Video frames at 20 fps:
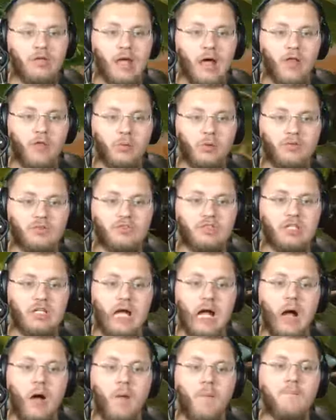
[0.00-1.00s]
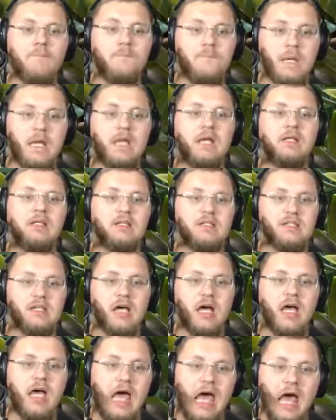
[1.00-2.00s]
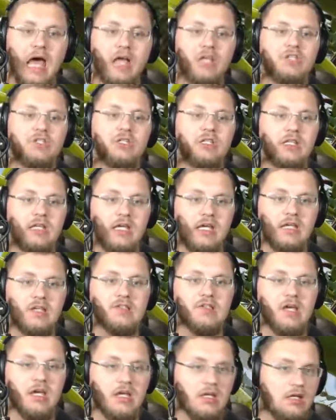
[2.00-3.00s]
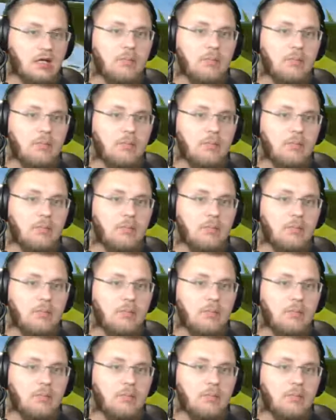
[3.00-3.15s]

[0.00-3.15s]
that we've seen how big this guy actually is in